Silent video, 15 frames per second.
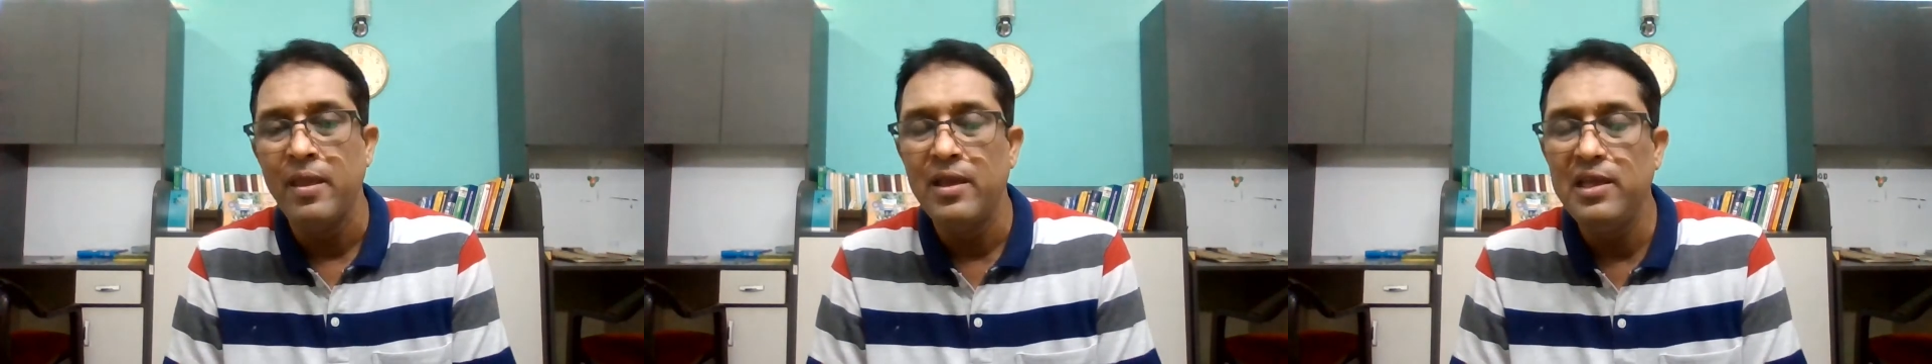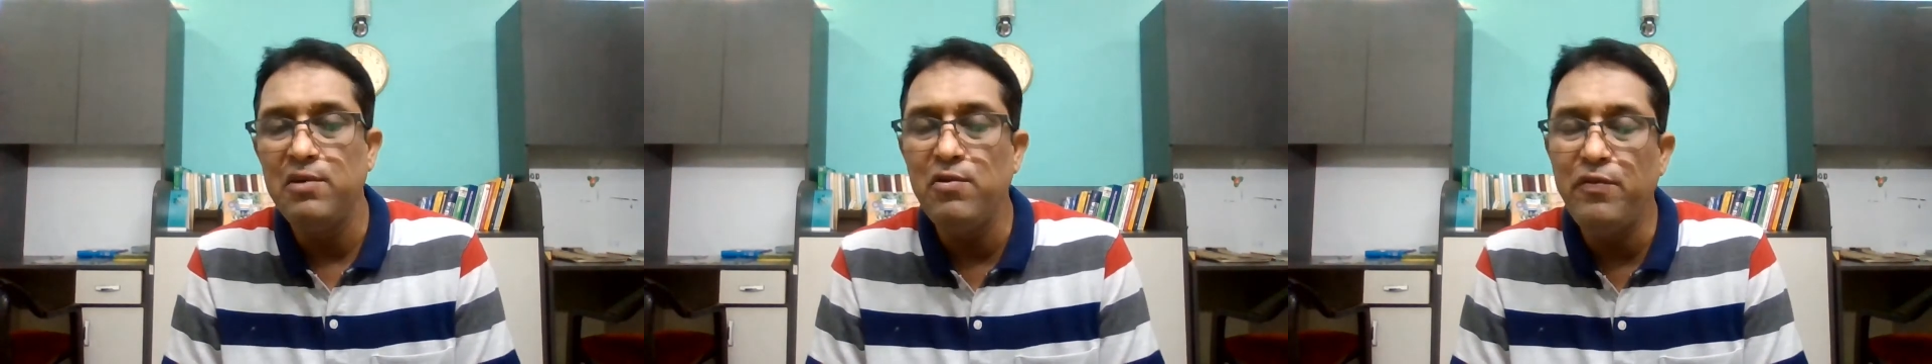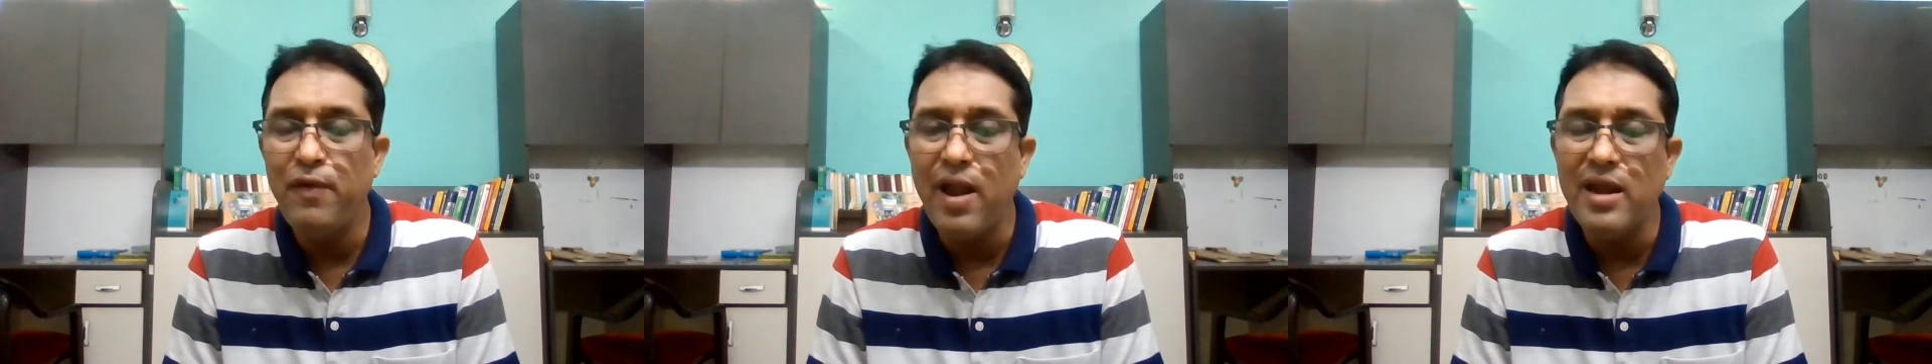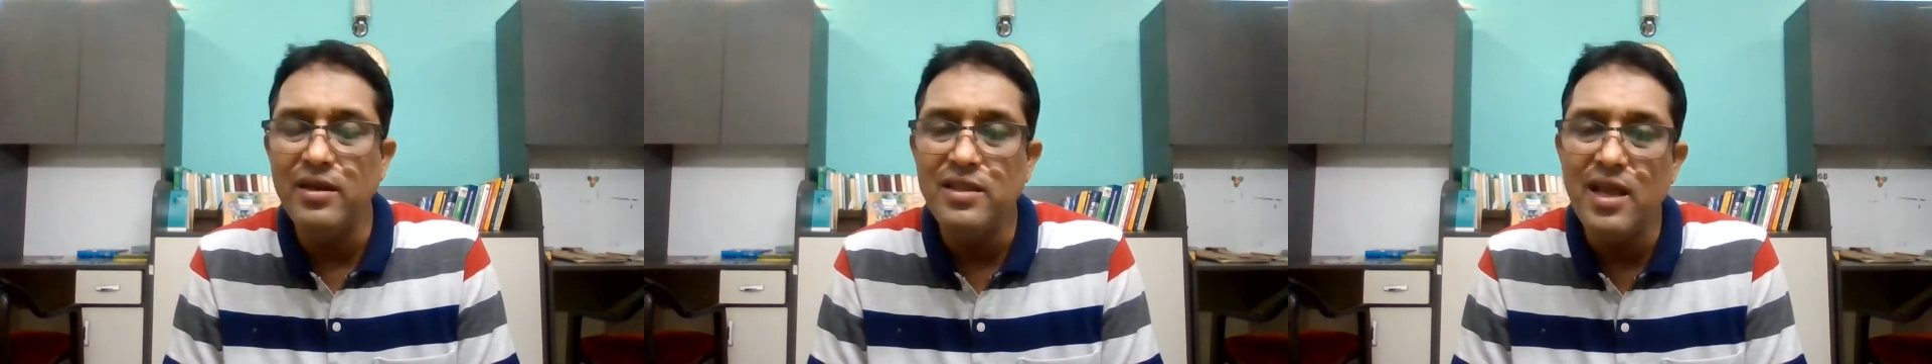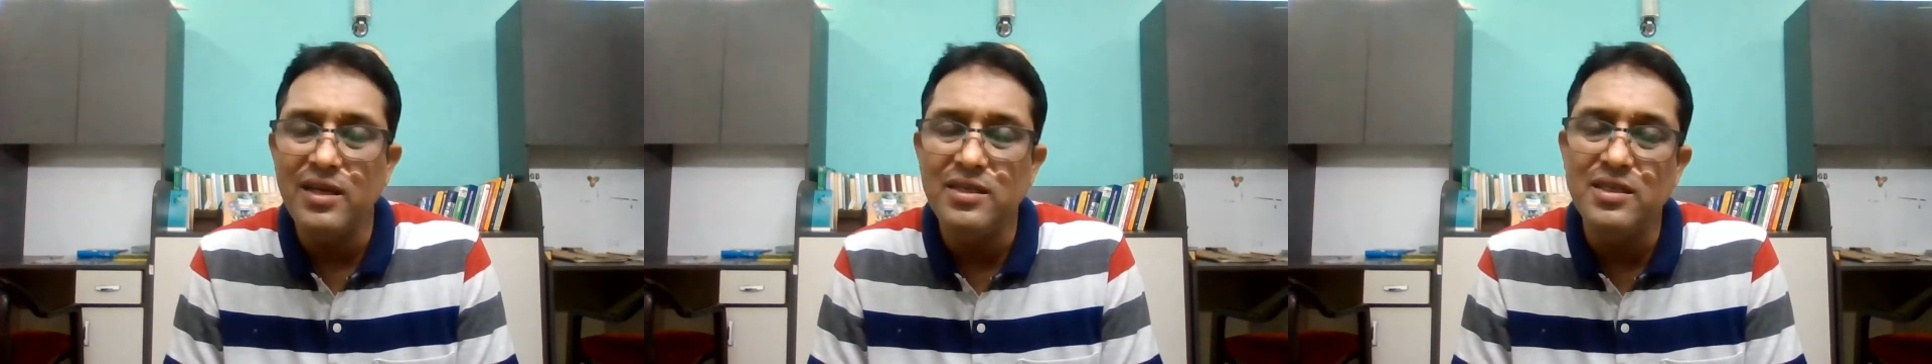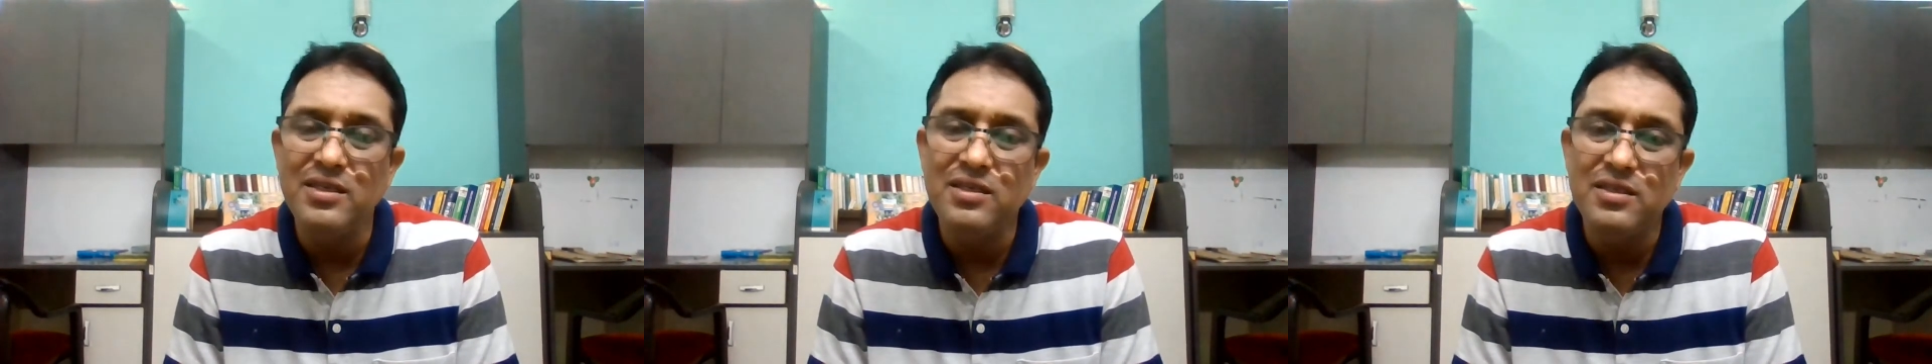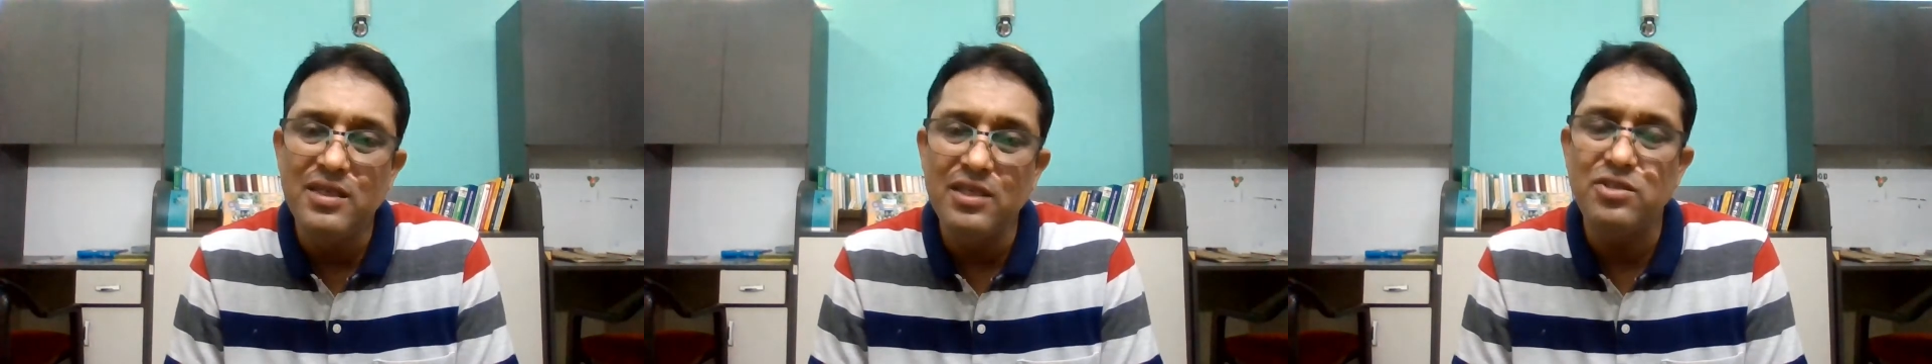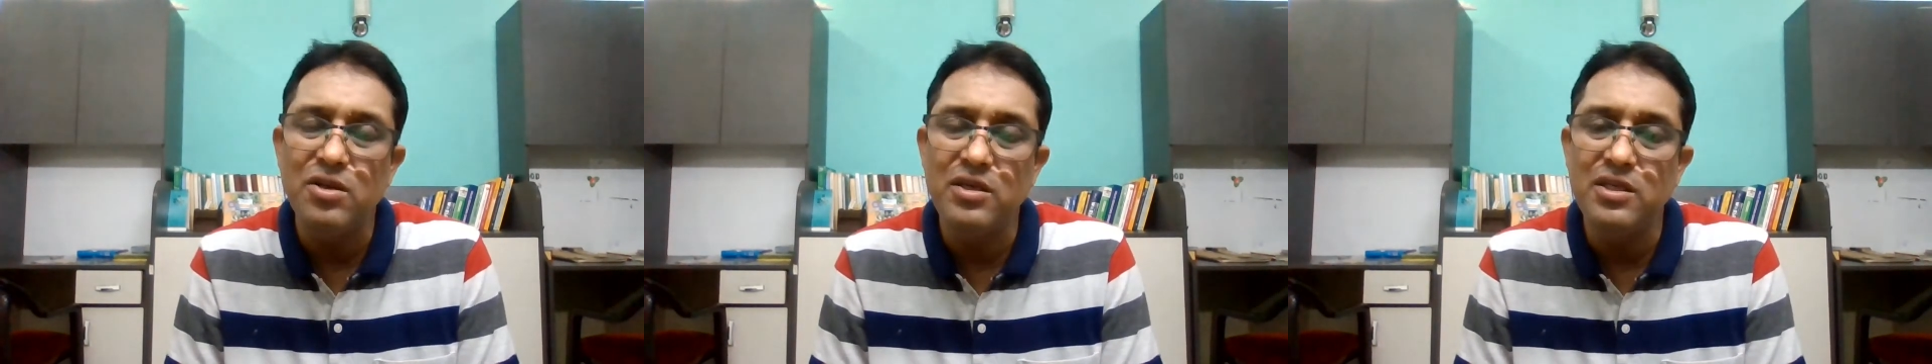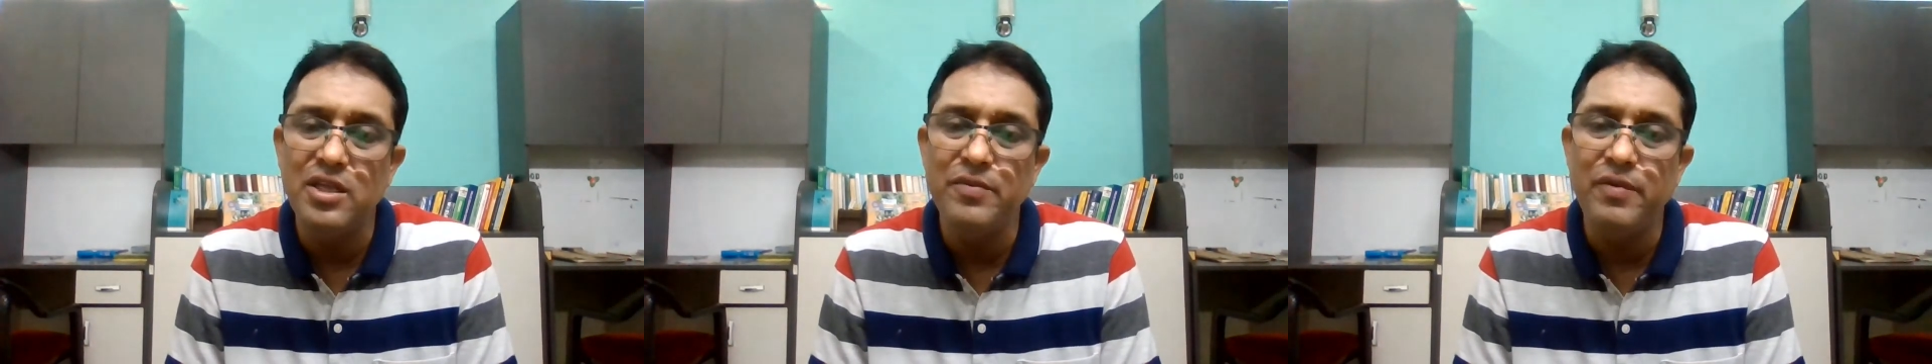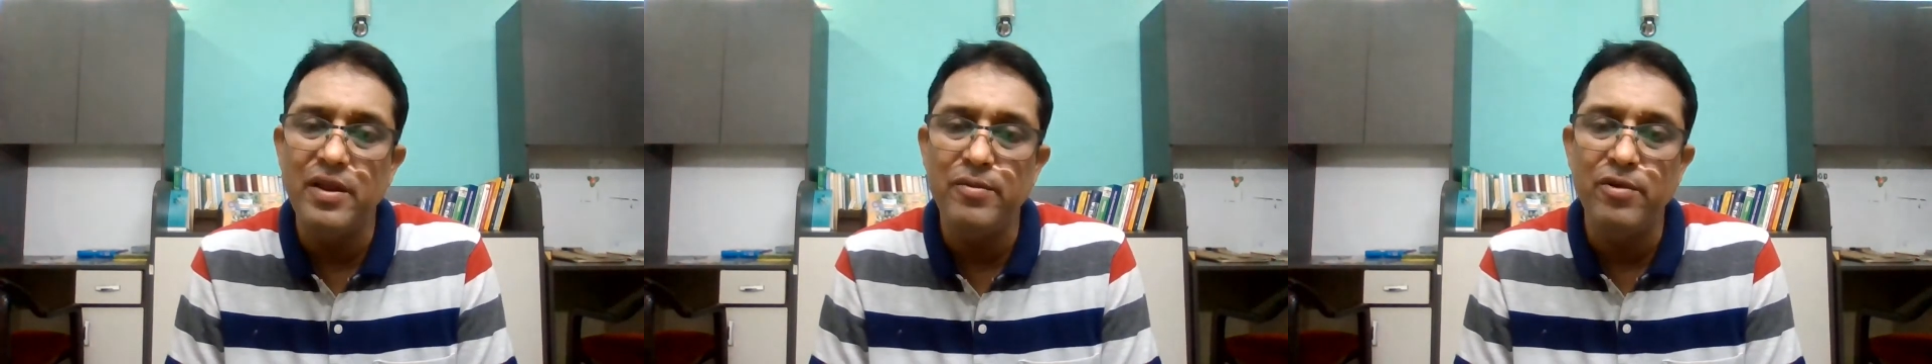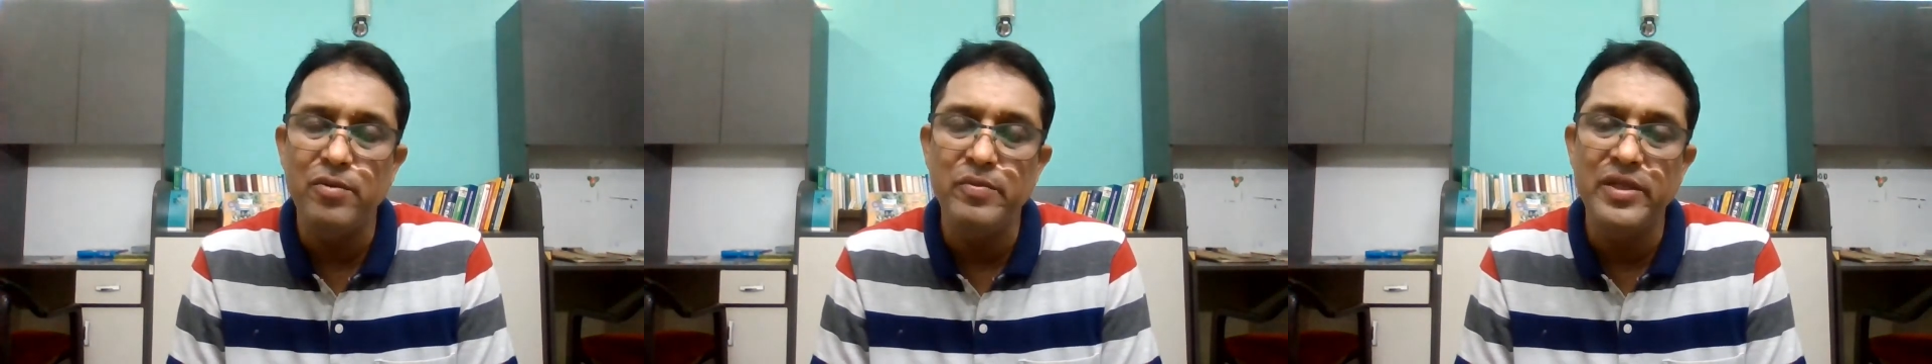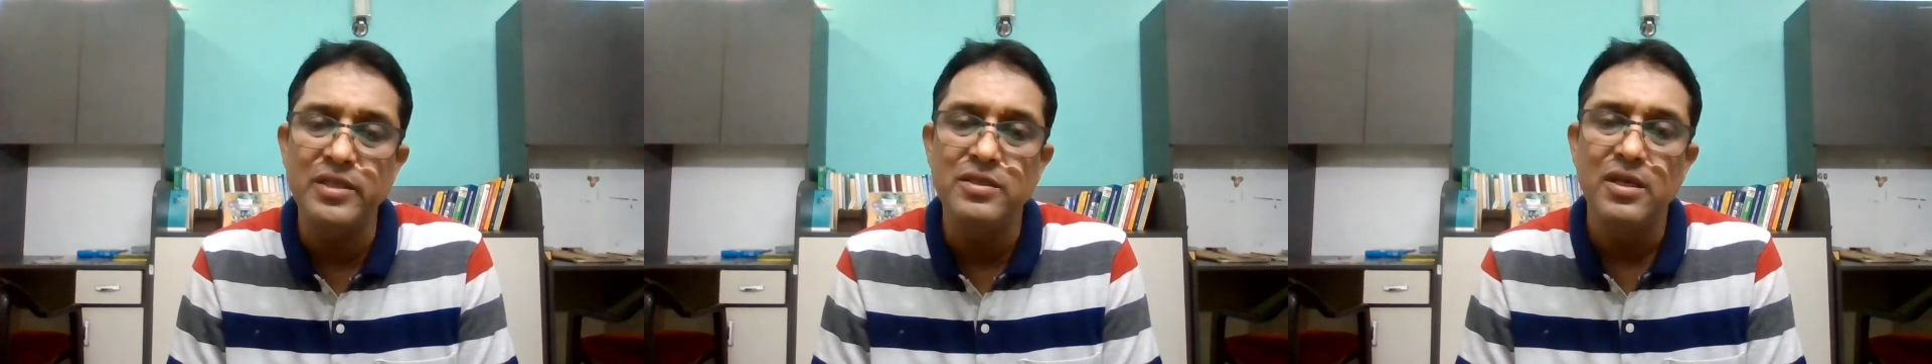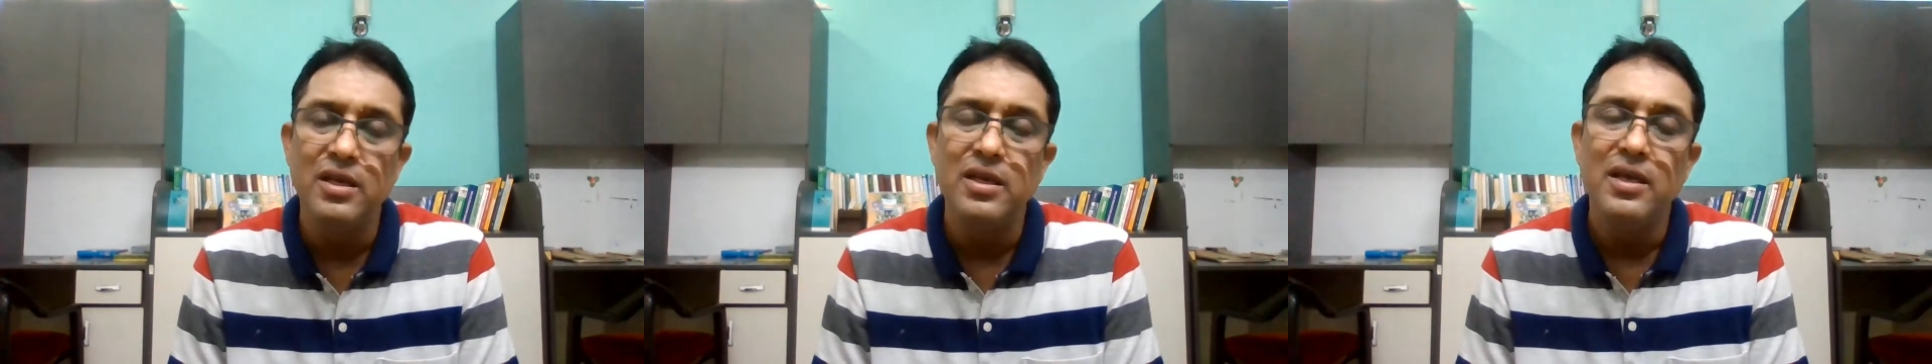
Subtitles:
You will find that in teacher team level means